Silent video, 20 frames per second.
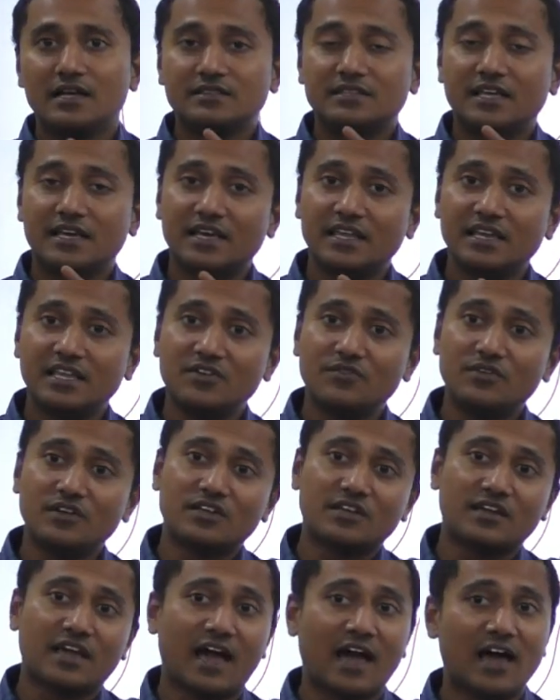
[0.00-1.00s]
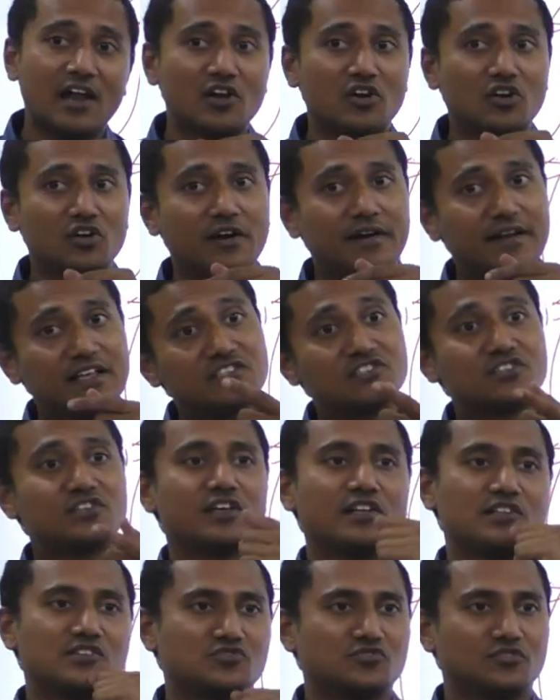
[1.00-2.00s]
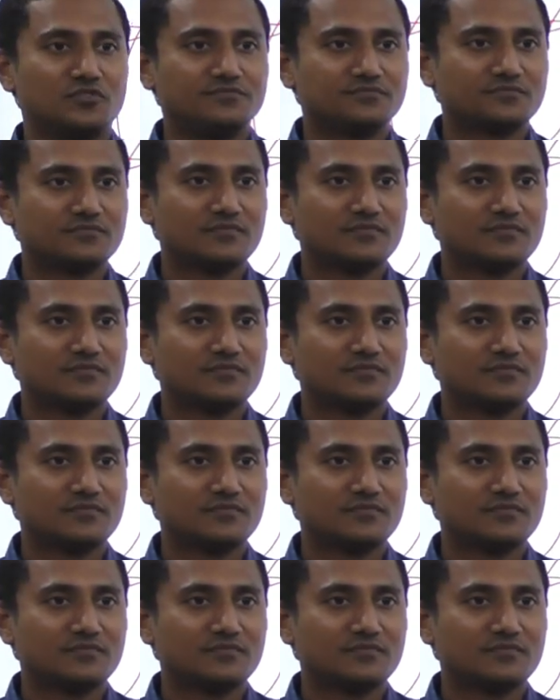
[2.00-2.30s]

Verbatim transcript: They can even calculate density also.